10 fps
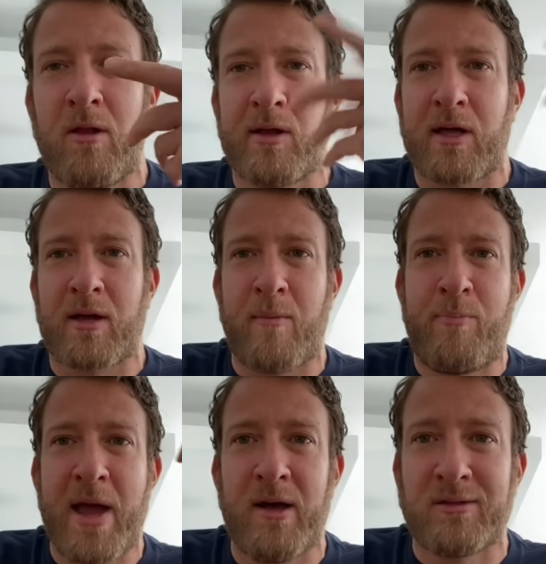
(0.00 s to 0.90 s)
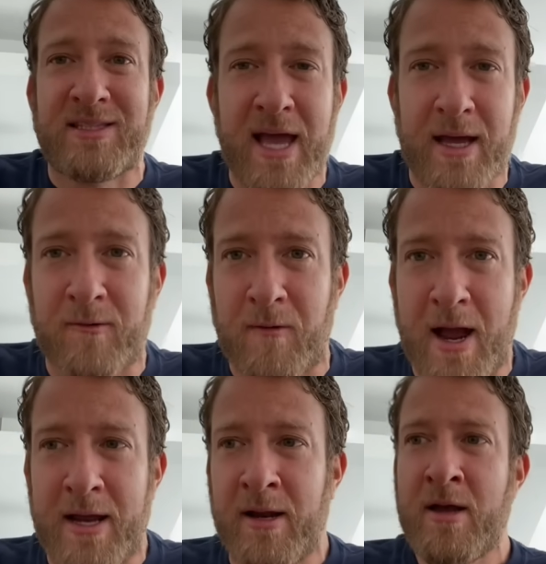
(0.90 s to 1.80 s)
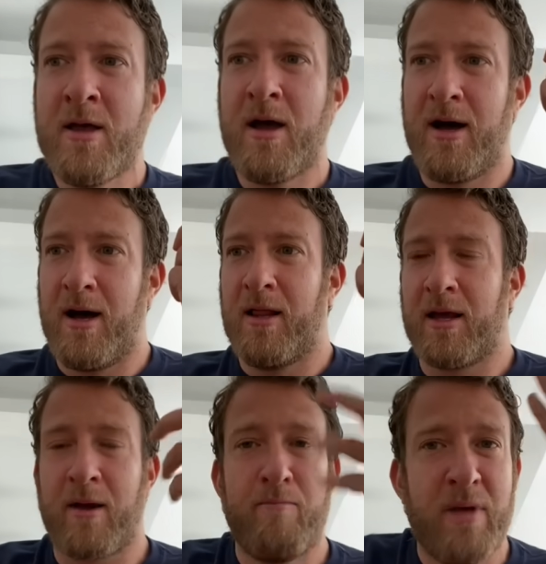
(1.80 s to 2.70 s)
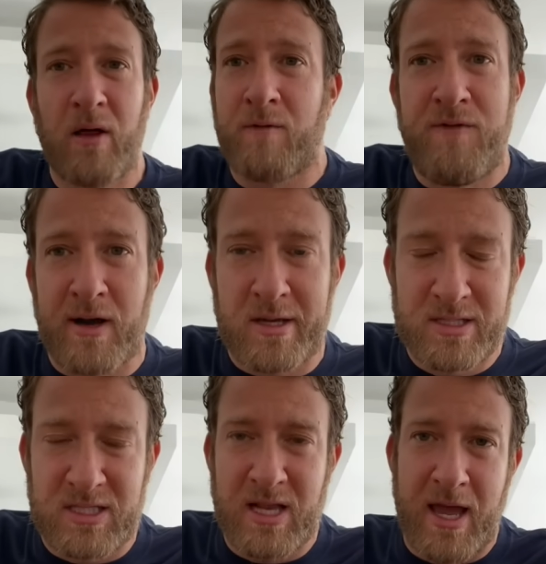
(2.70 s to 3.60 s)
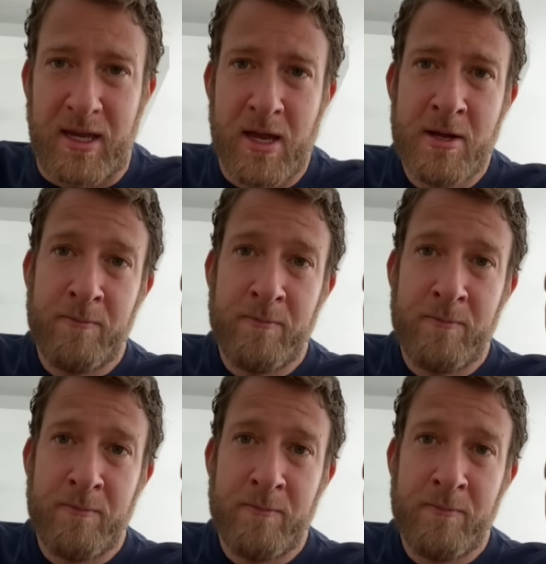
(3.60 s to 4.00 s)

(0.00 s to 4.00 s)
look like a pale dick, right? Uh, like a milk fucking snake.